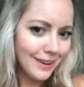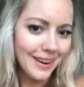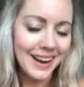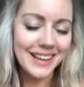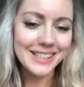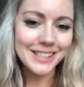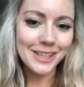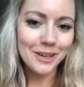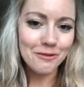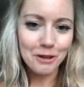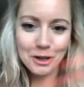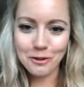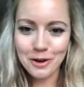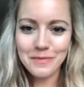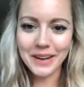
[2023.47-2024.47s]
And so
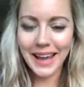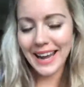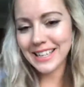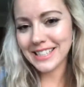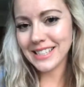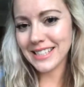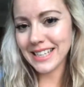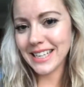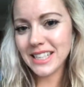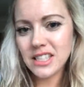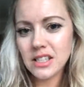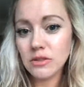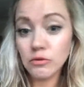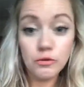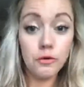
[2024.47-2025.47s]
recruitment
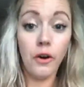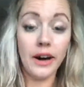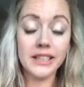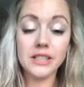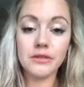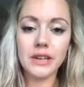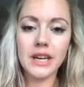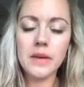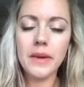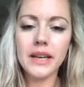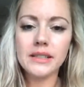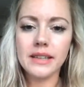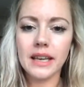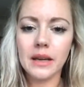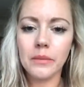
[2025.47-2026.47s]
agencies find it really
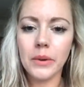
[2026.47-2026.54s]
amazing.